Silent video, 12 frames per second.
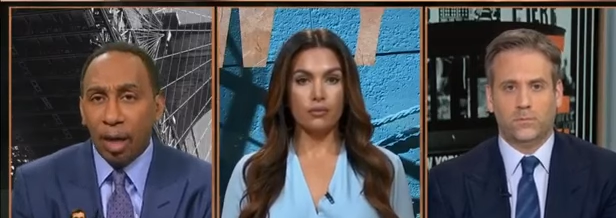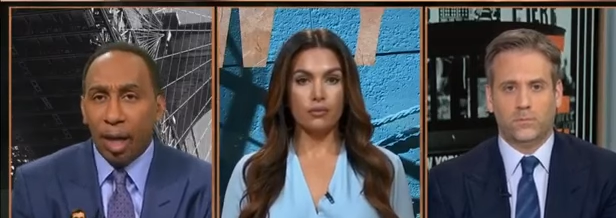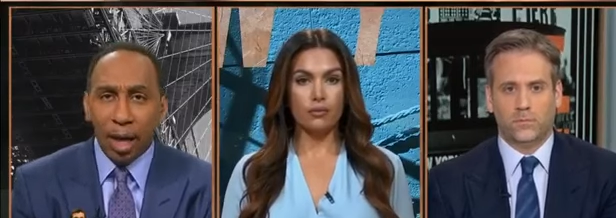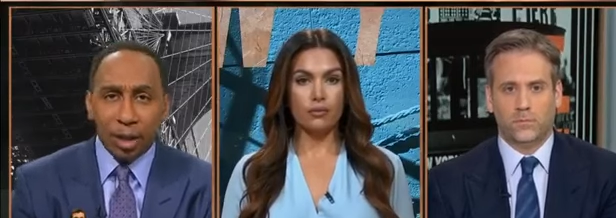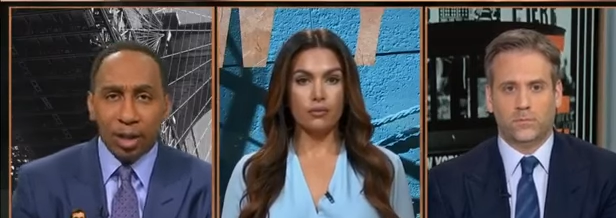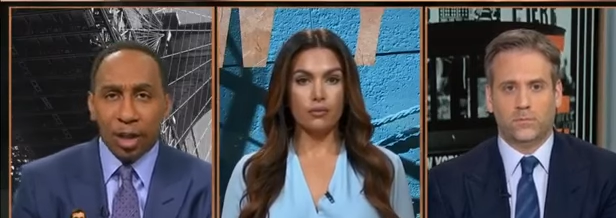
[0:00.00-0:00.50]

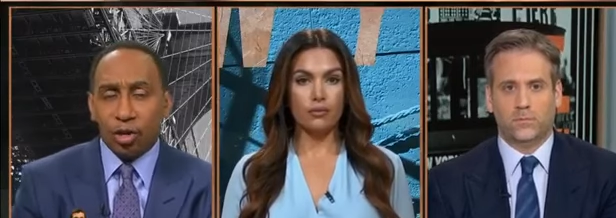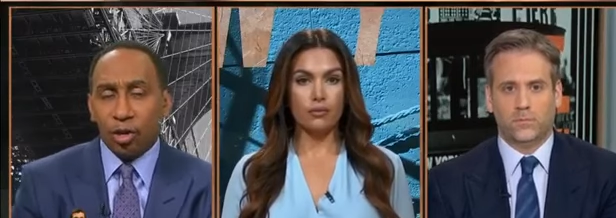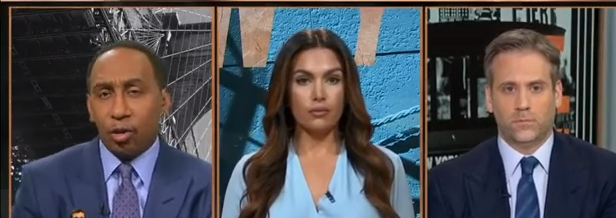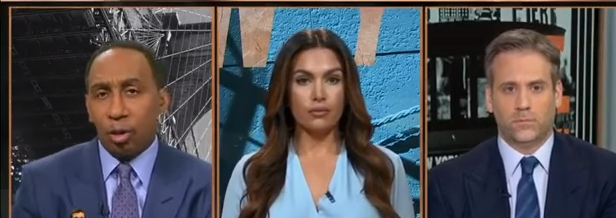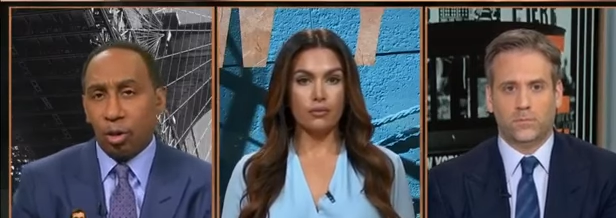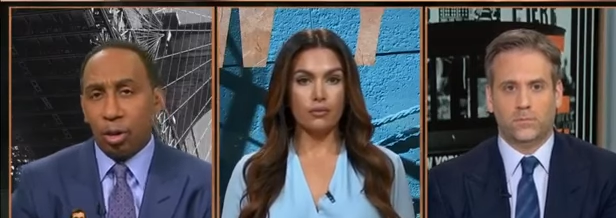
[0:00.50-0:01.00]
Speaker 1: And such a
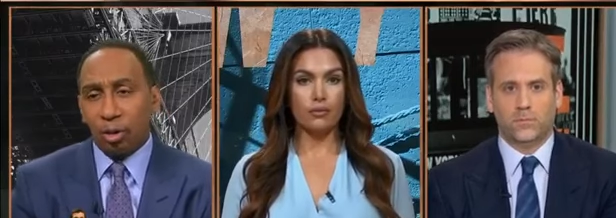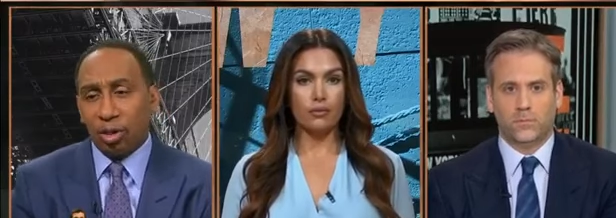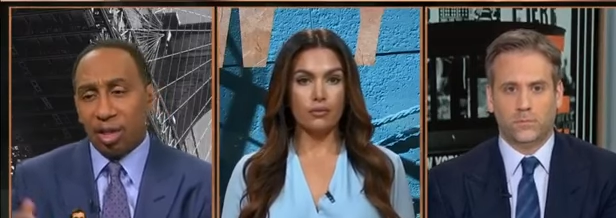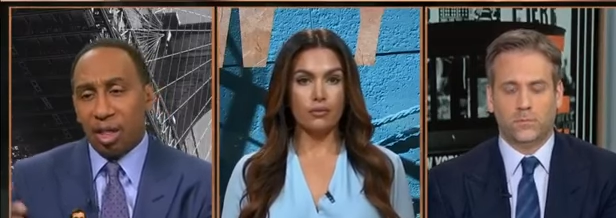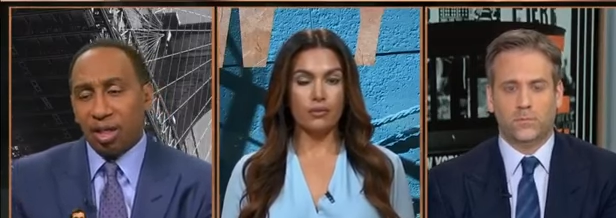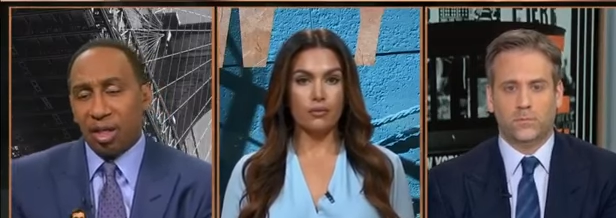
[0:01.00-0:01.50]
short, you know, the
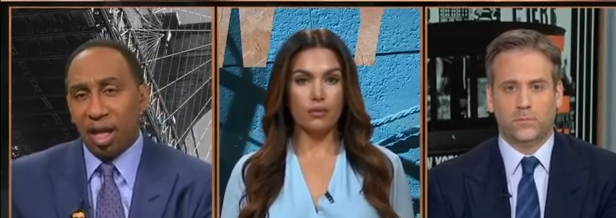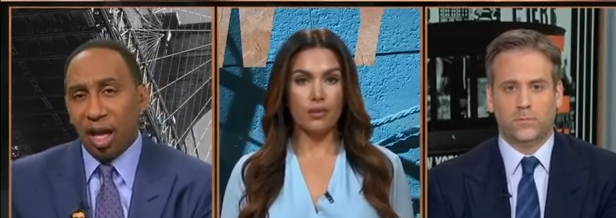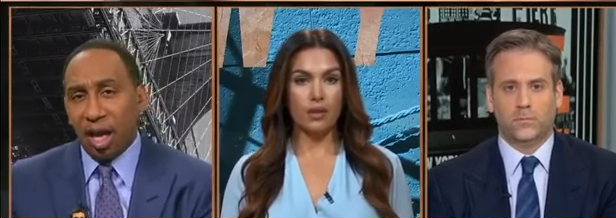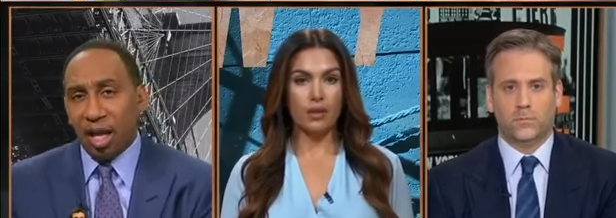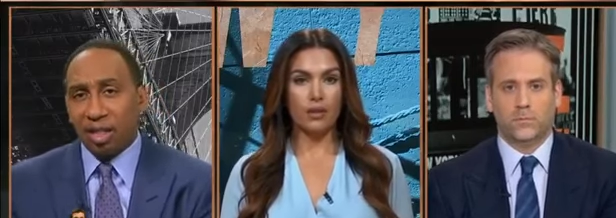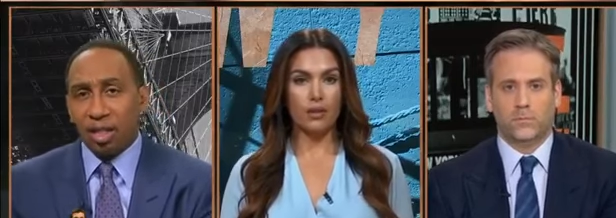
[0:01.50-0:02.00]
season
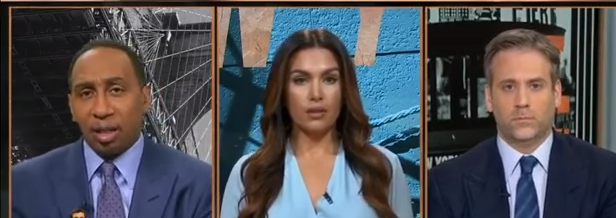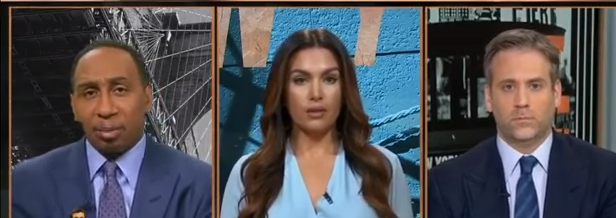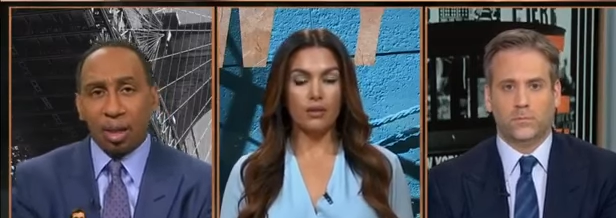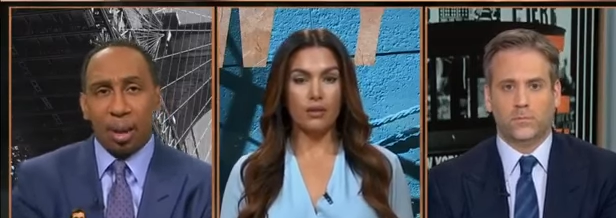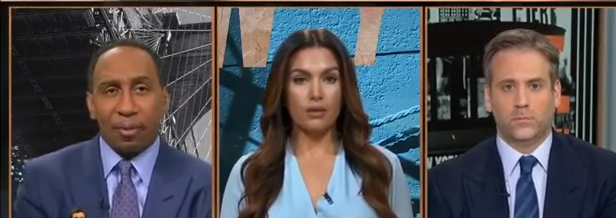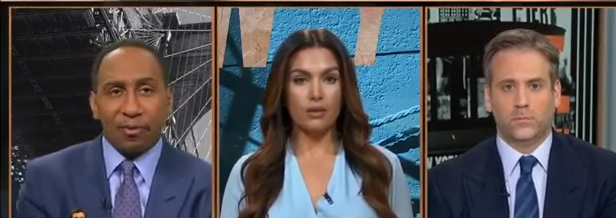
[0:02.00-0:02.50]
ends in
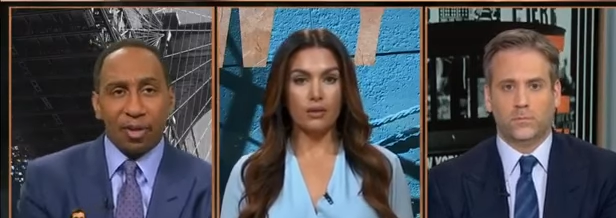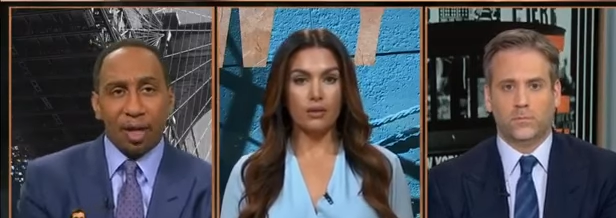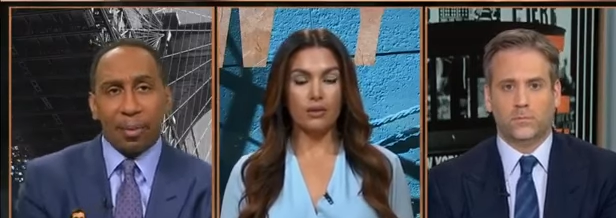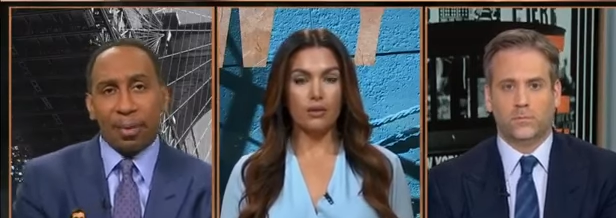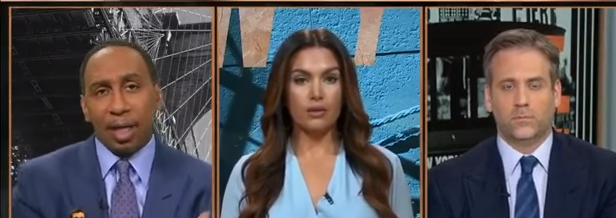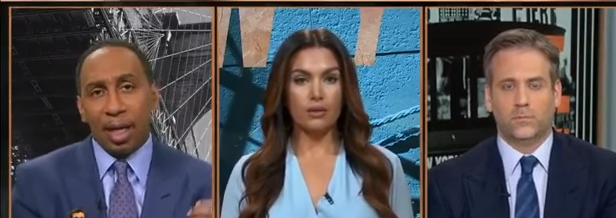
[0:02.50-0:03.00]
September for
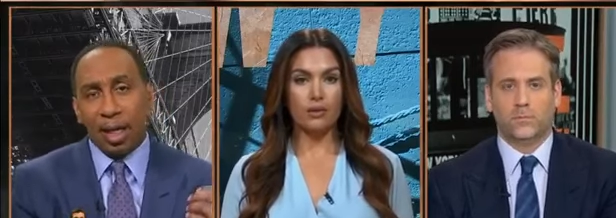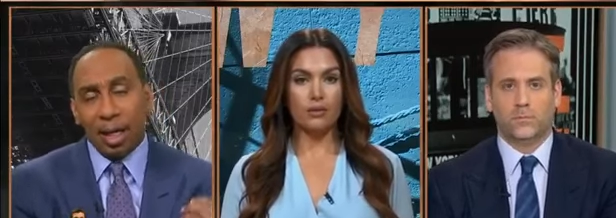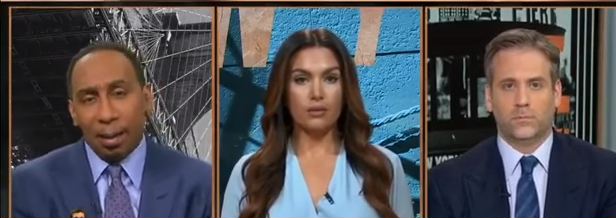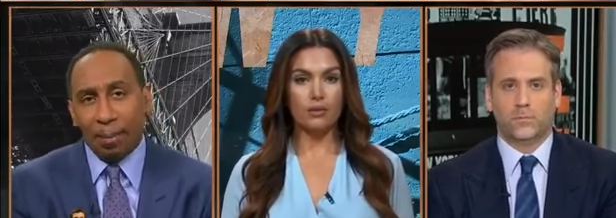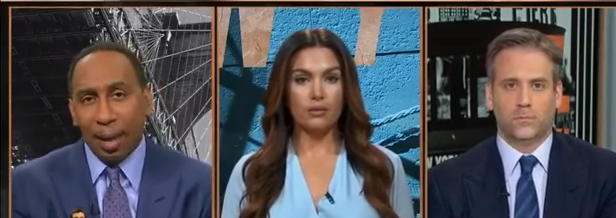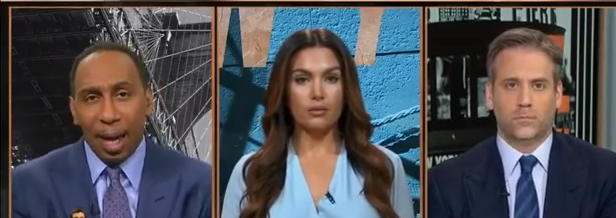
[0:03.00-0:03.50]
them, and then they
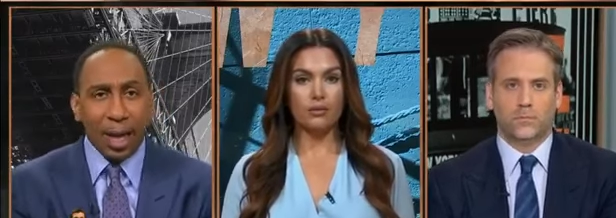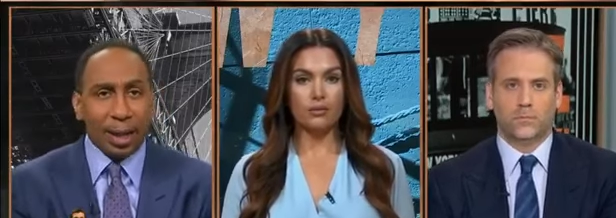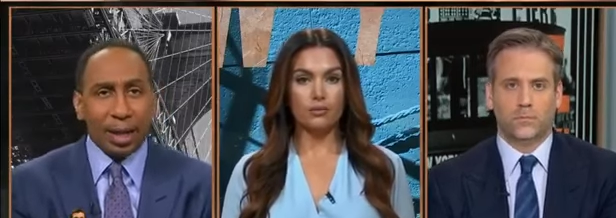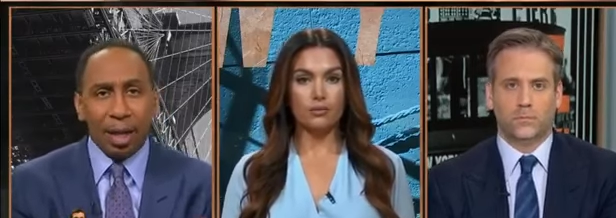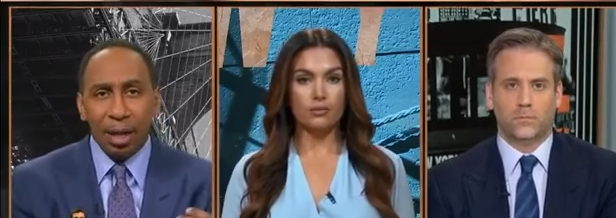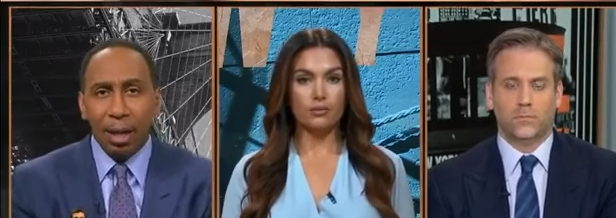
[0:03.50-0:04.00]
come back
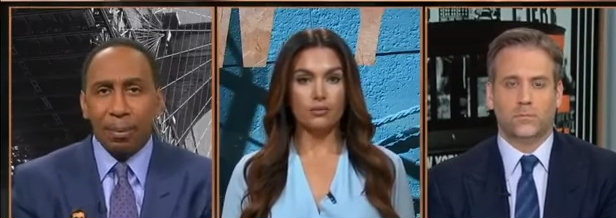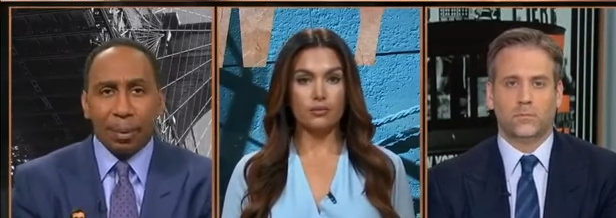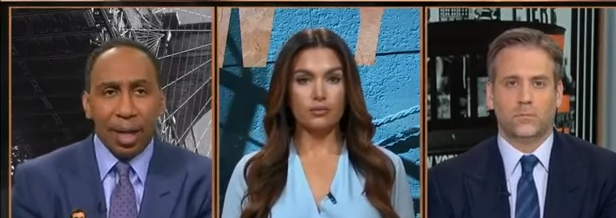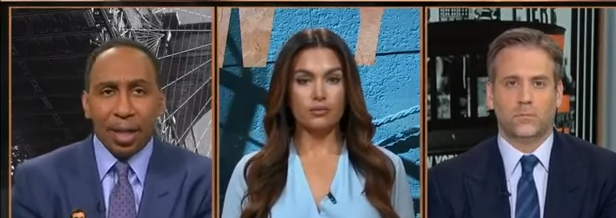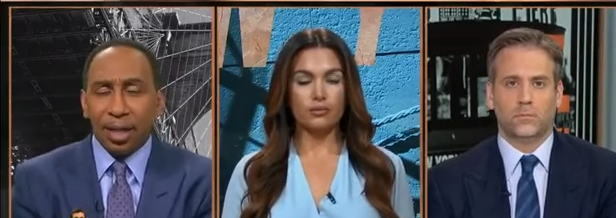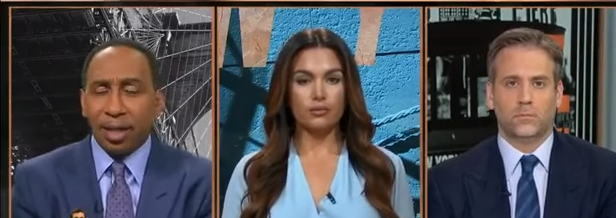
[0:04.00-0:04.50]
and they
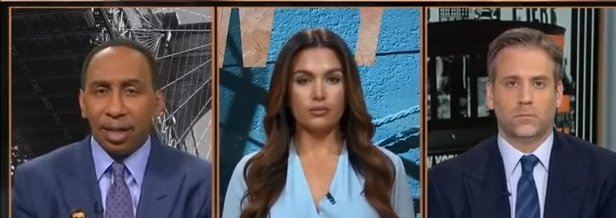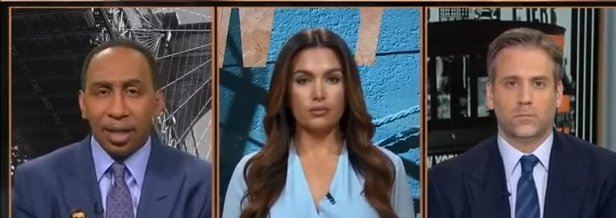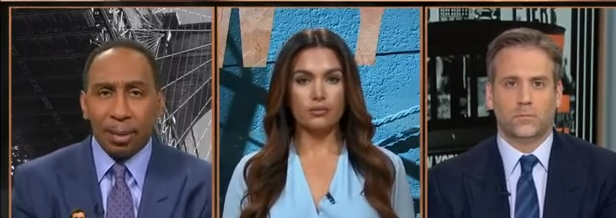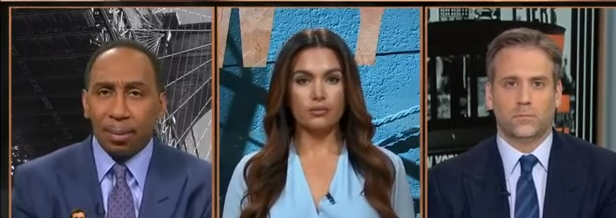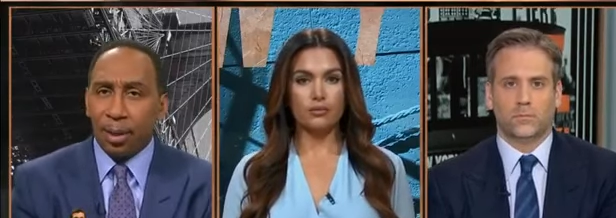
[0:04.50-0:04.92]
play in December.